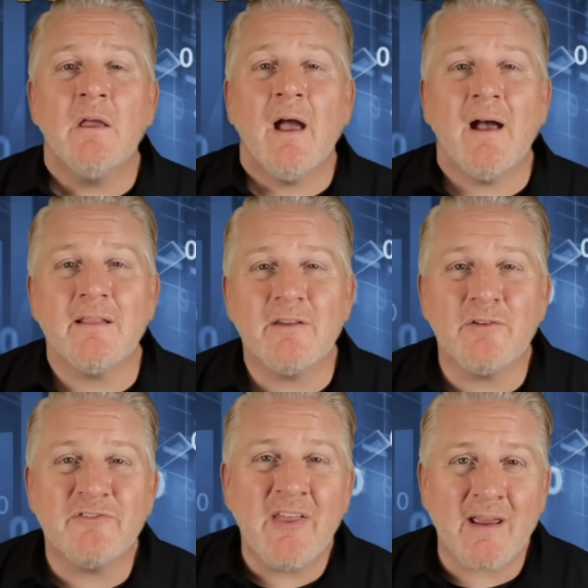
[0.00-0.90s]
a
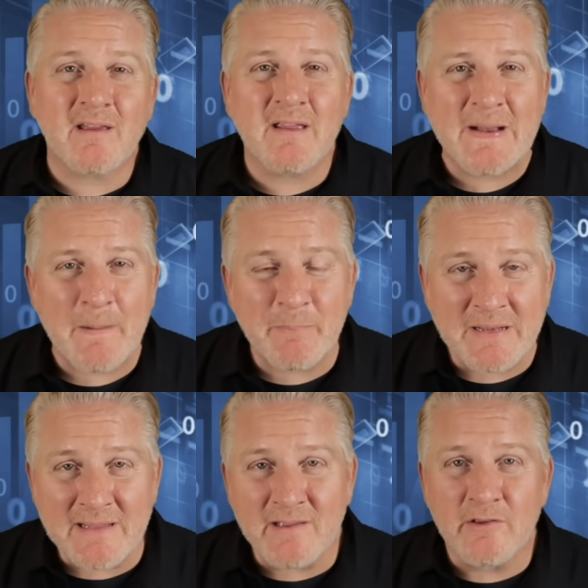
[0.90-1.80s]
little tech
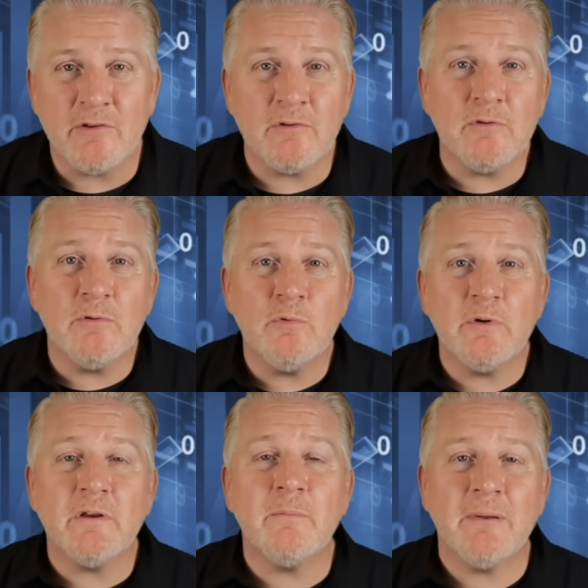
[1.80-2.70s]
company, you
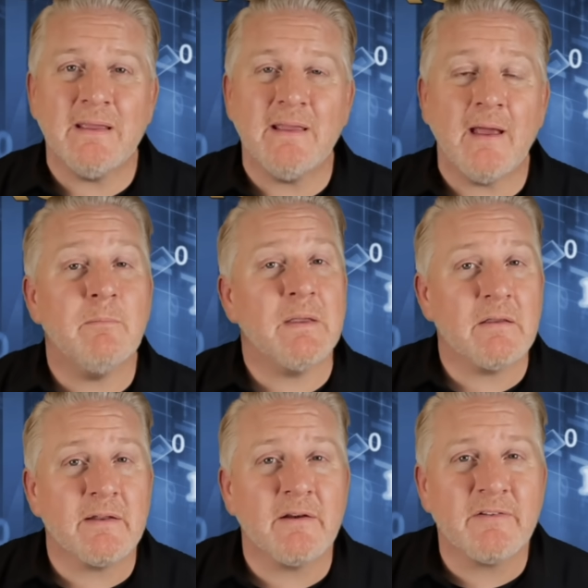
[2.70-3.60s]
would be a
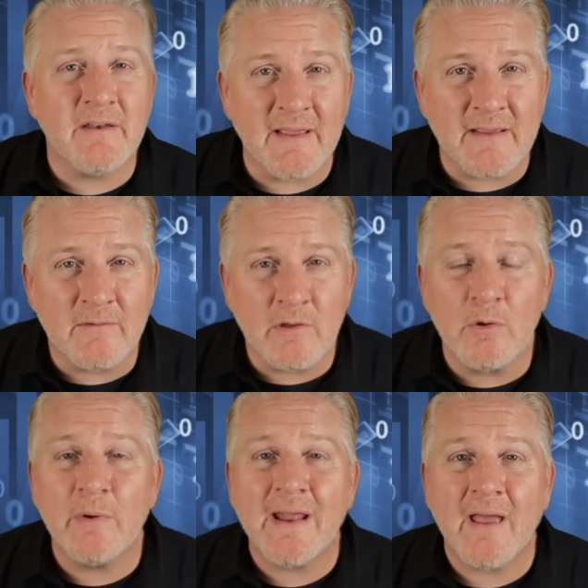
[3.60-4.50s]
millionaire today.
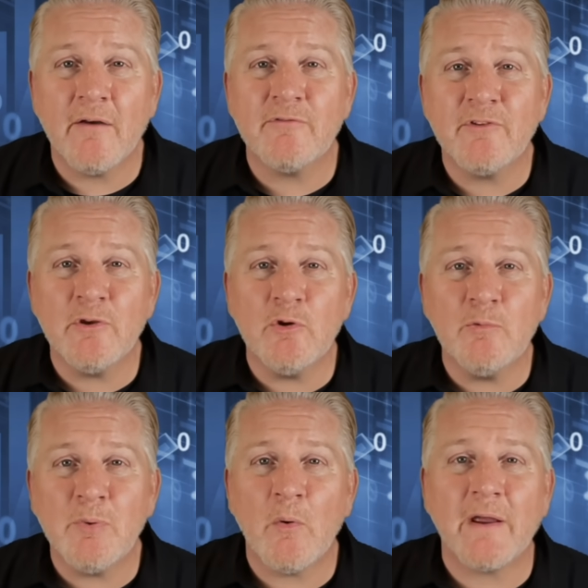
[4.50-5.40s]
You would have
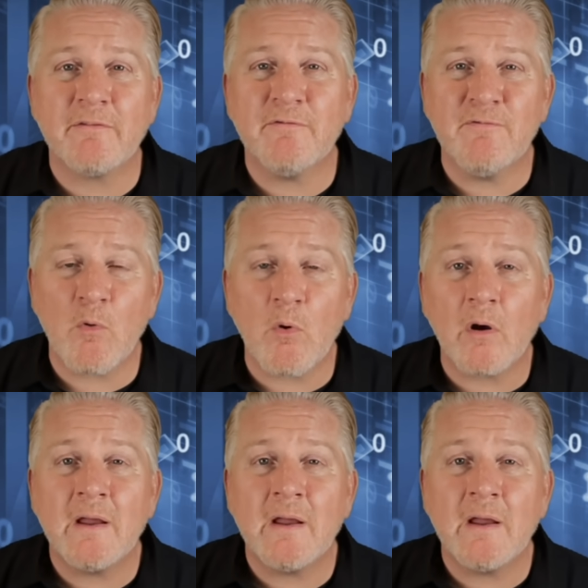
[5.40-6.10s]
$2.4